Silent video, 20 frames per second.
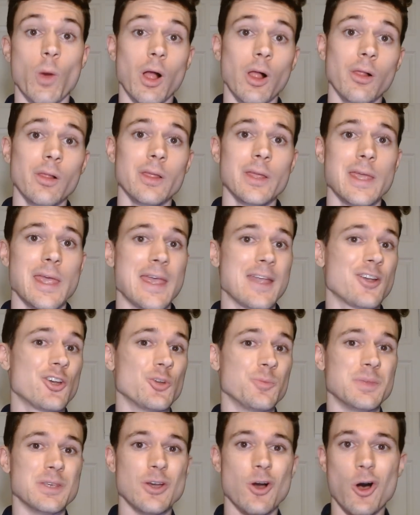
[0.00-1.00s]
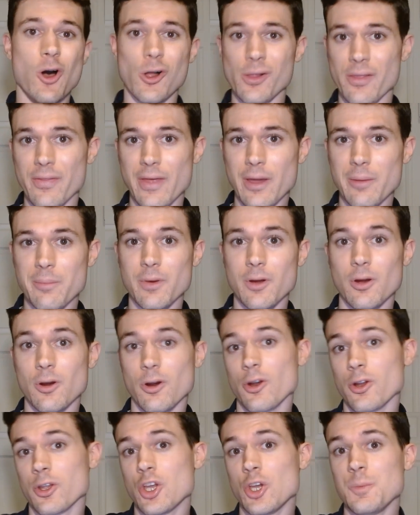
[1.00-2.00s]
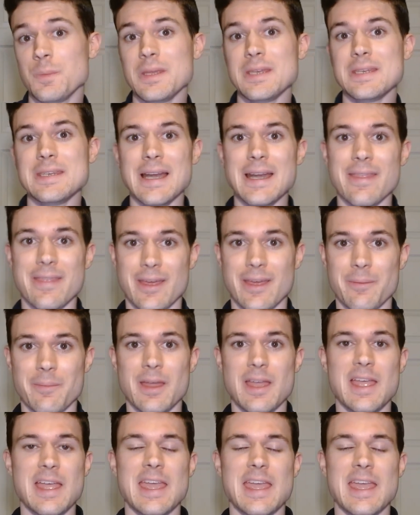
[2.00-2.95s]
Well, it could be all of them, or it could be none of them.